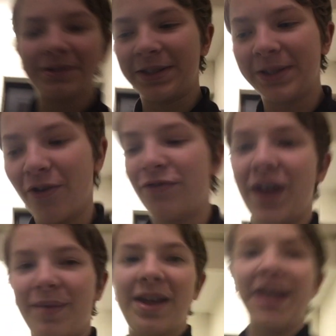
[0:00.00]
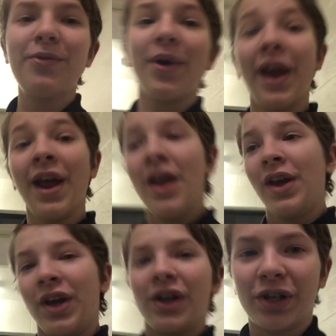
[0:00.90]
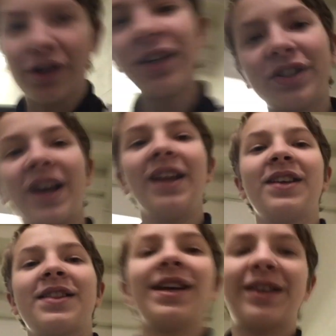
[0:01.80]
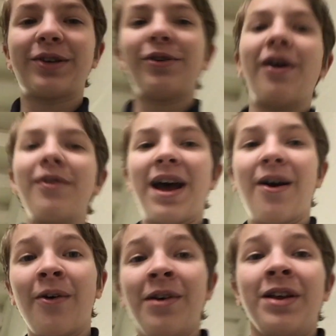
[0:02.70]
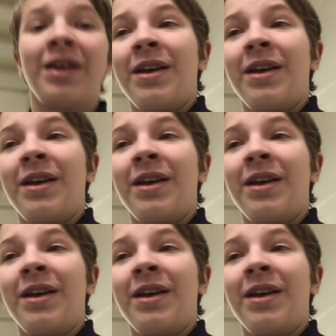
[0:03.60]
It was so funny. But anyway, gonna try to get that screw out now.